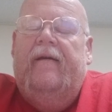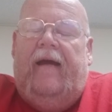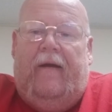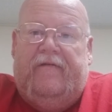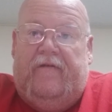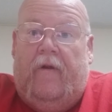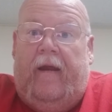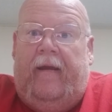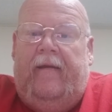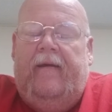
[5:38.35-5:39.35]
I was
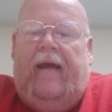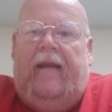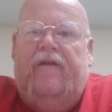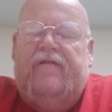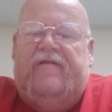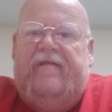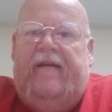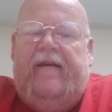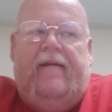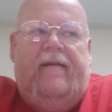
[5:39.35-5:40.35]
gray. I looked
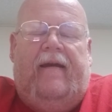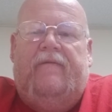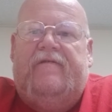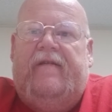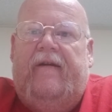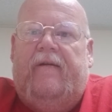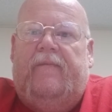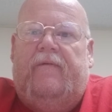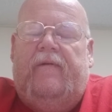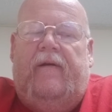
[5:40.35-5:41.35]
sick. I was
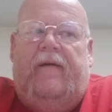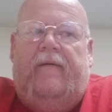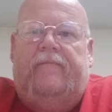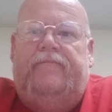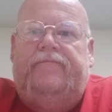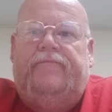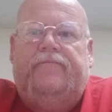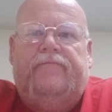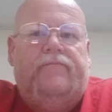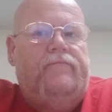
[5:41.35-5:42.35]
terrible.
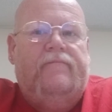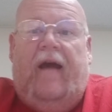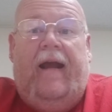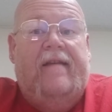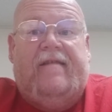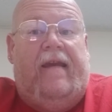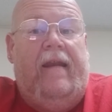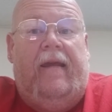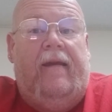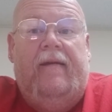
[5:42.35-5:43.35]
I got
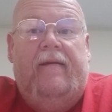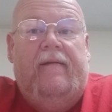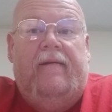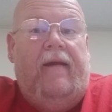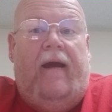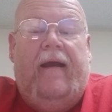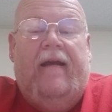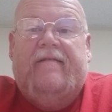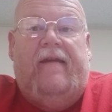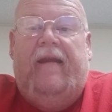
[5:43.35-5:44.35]
skinny. Now, I
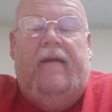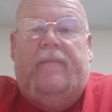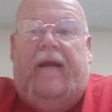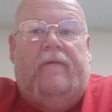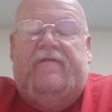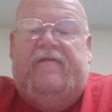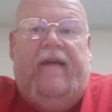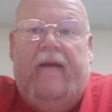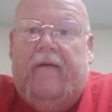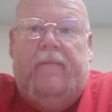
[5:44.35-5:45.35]
got skinny, but I was
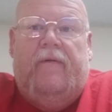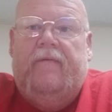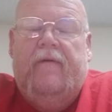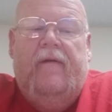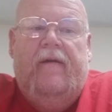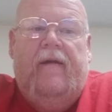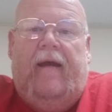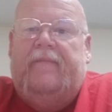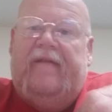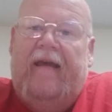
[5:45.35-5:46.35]
terrible.
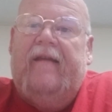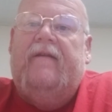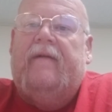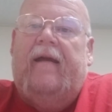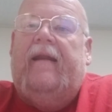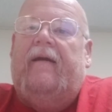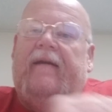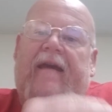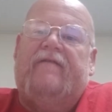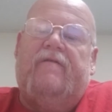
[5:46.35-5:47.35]
I'm telling you right now,
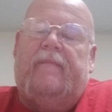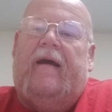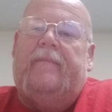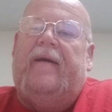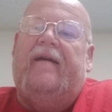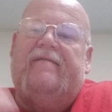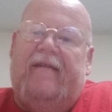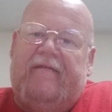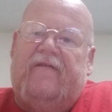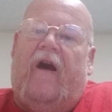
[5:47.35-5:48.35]
gastric bypass
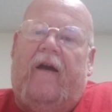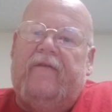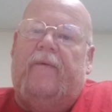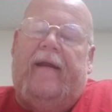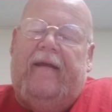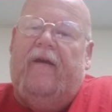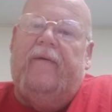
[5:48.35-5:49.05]
is not the way to go.